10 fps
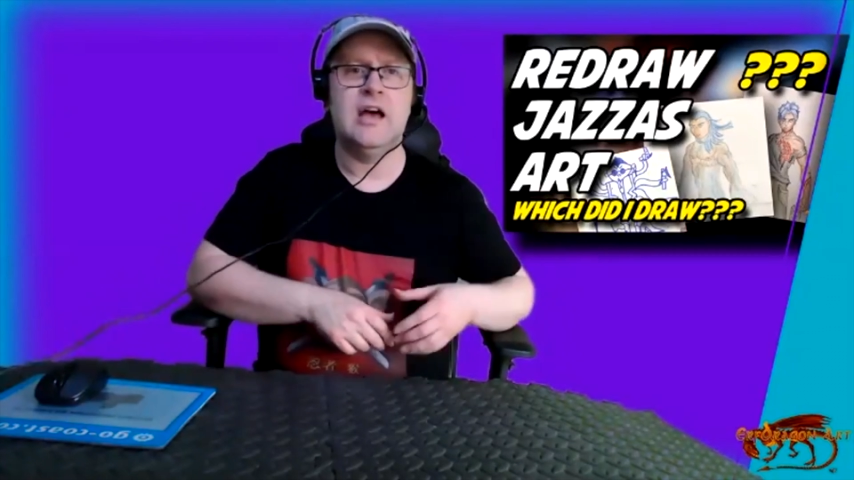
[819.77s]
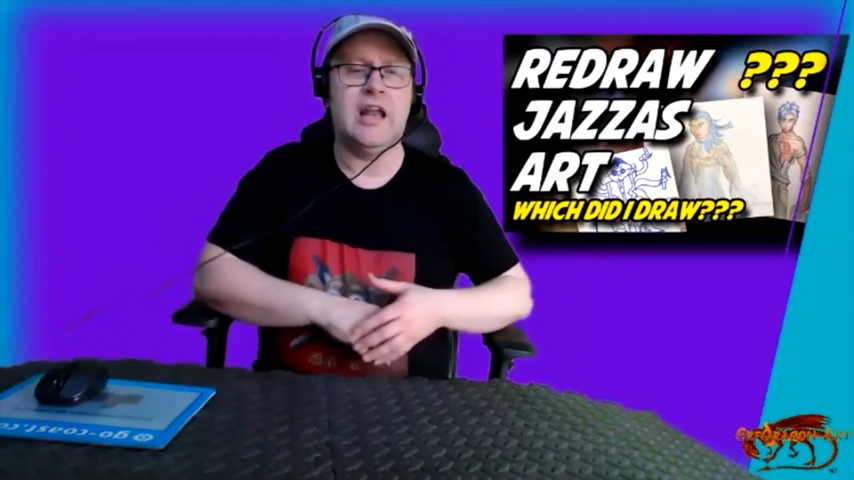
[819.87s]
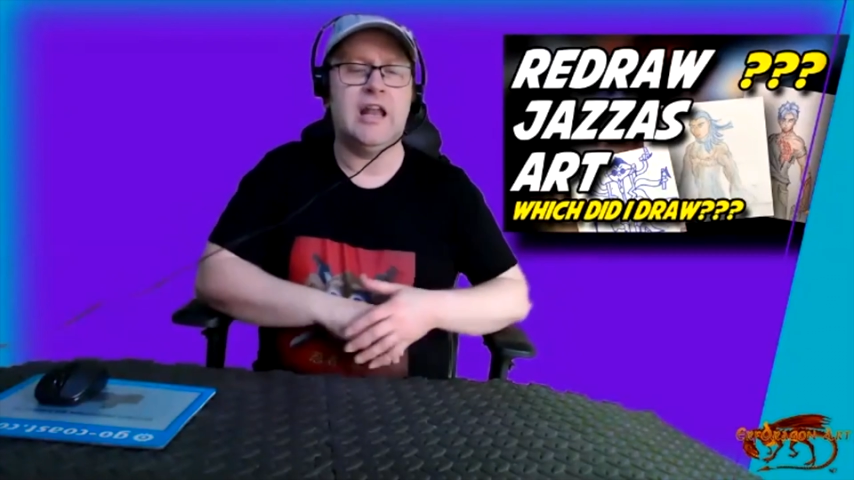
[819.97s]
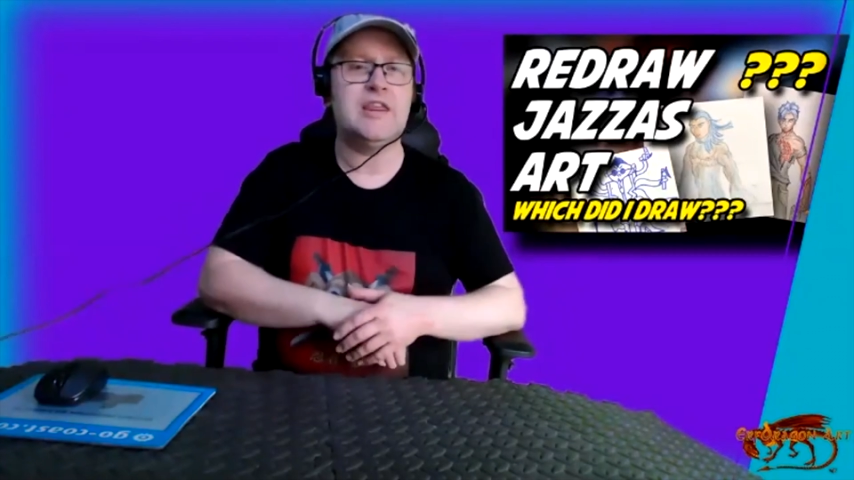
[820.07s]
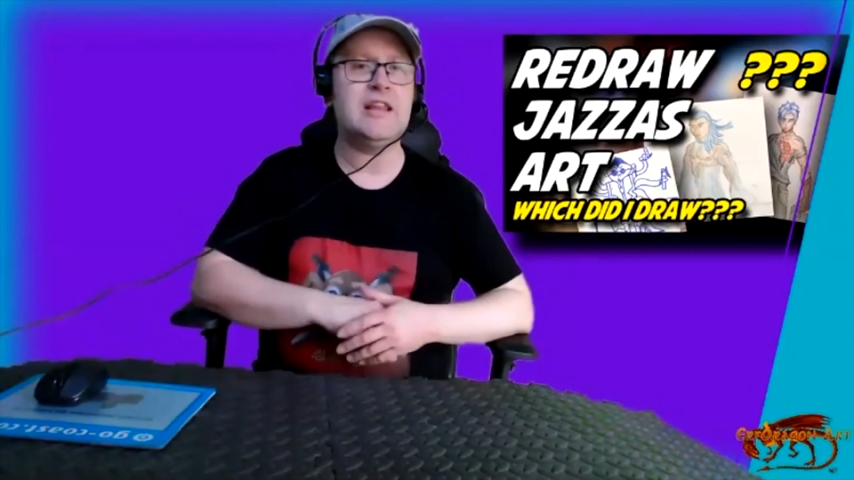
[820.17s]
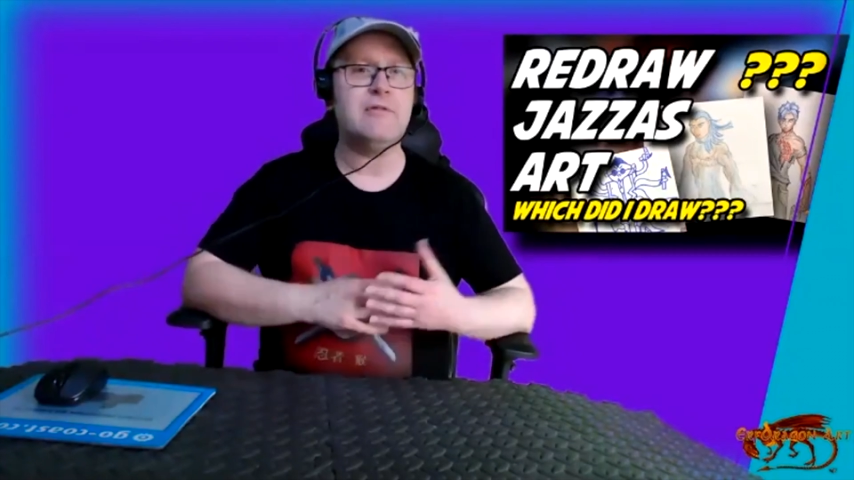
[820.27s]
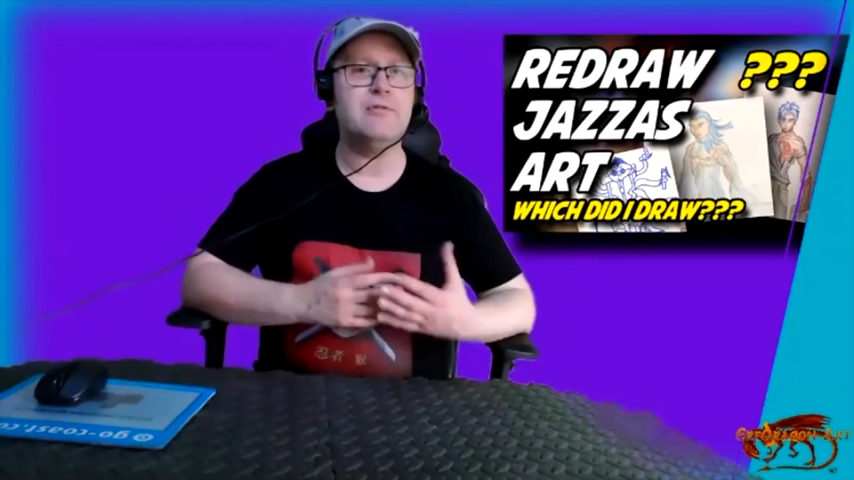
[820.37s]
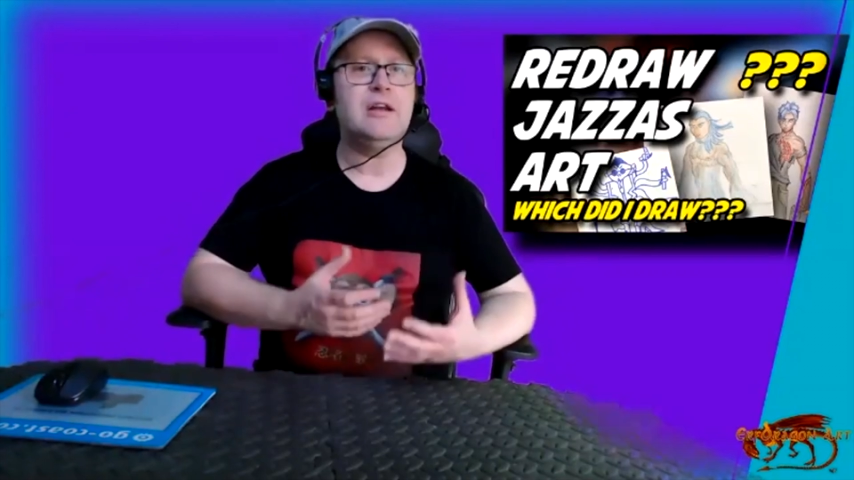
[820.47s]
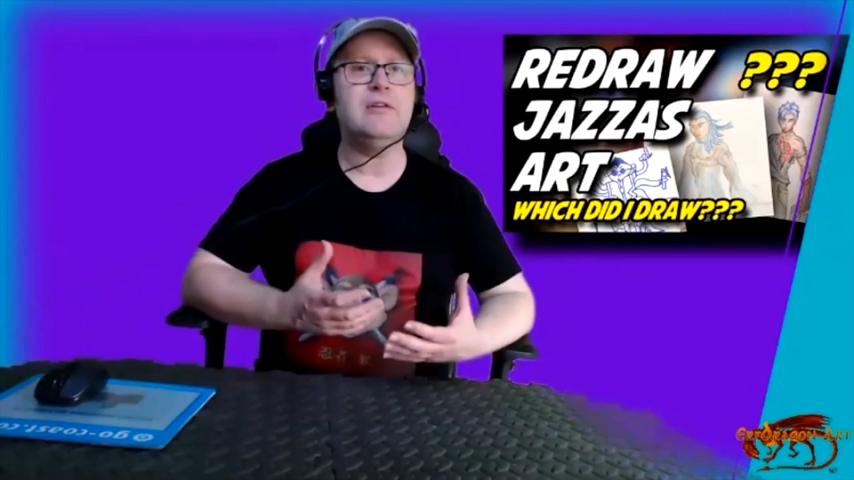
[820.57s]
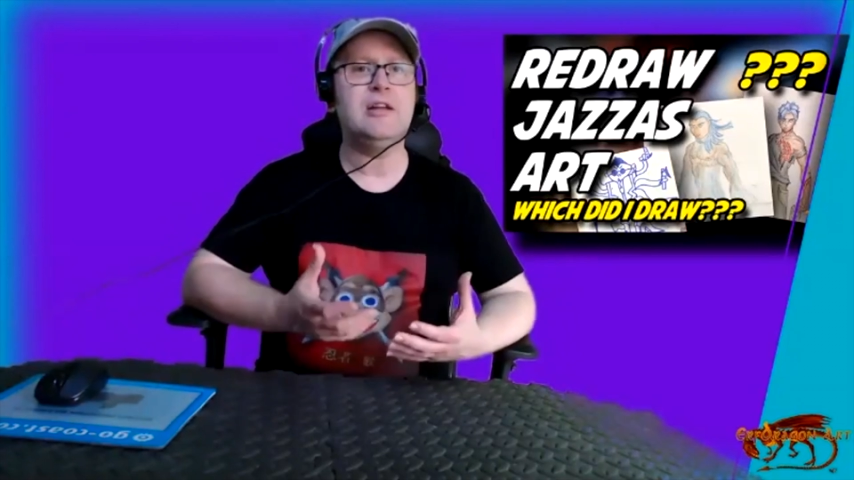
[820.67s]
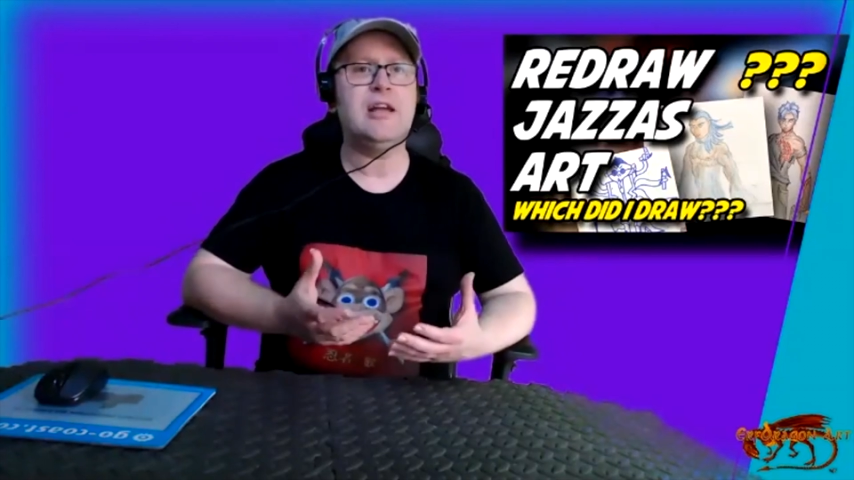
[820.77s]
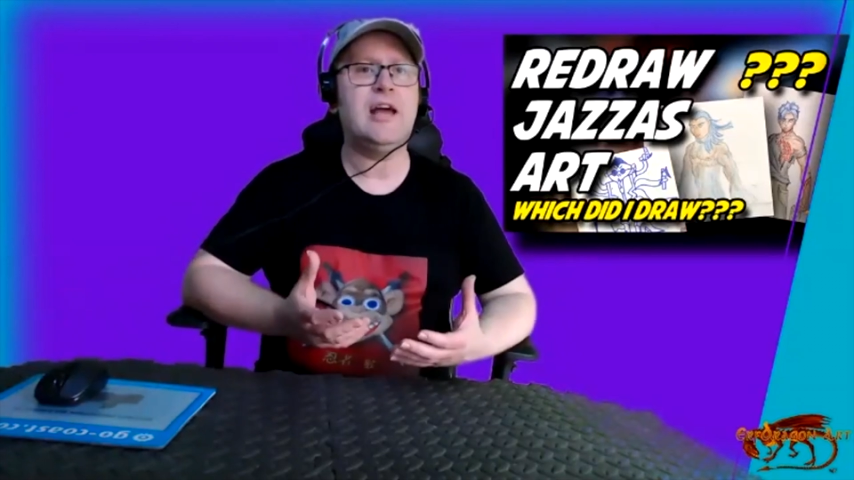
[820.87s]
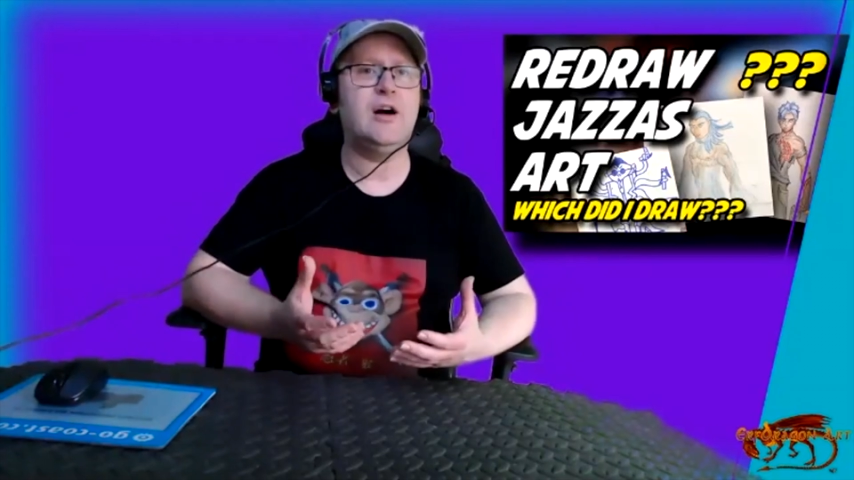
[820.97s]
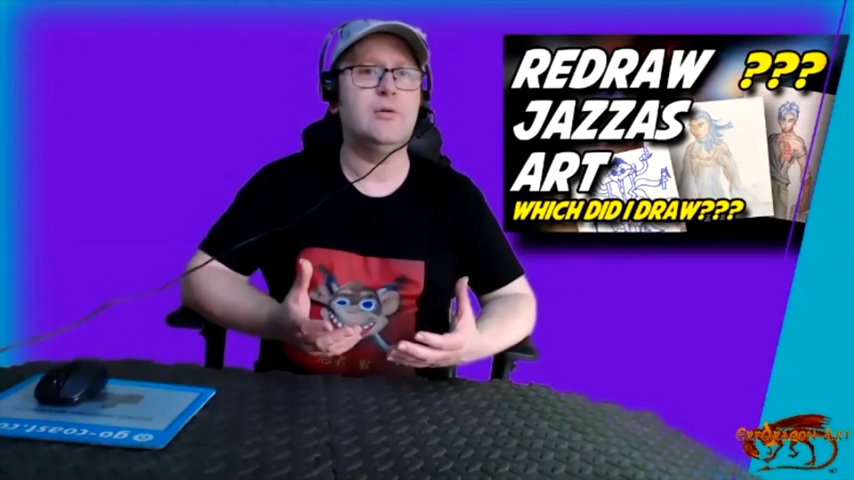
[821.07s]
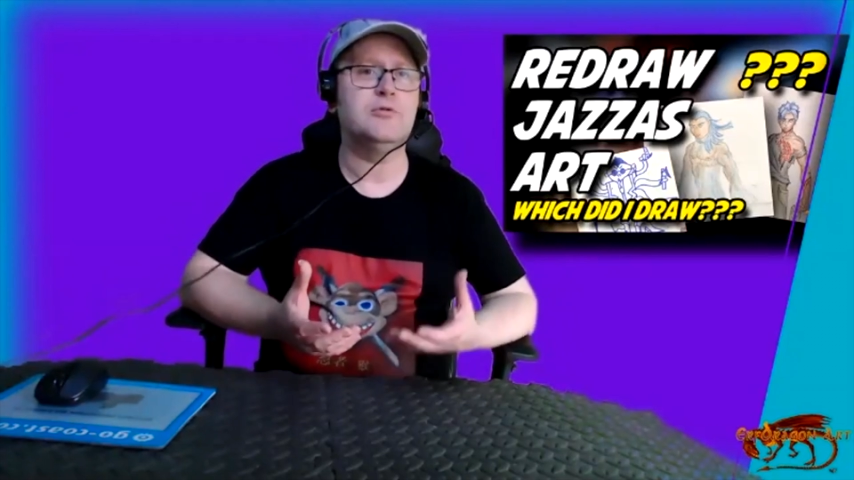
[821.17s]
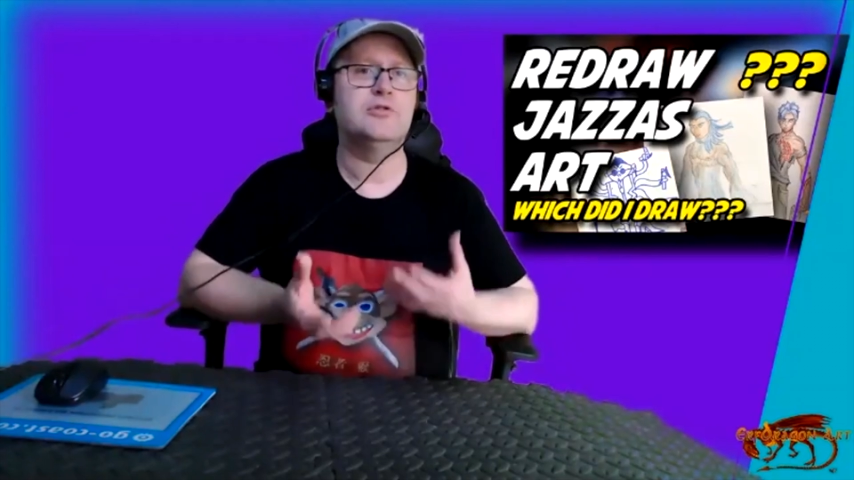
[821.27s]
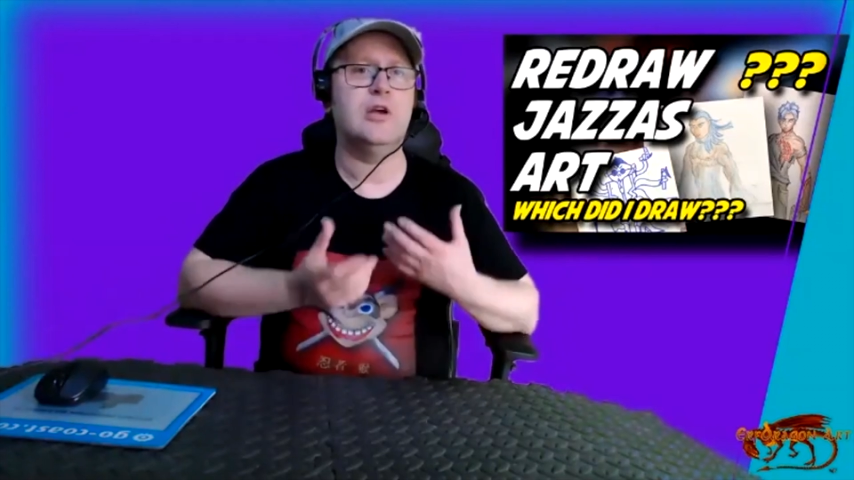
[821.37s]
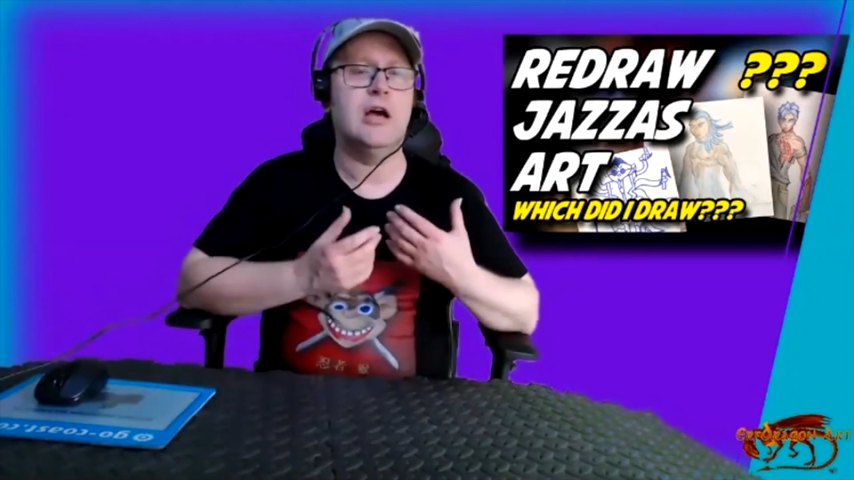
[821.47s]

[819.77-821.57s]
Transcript: And I think that really helped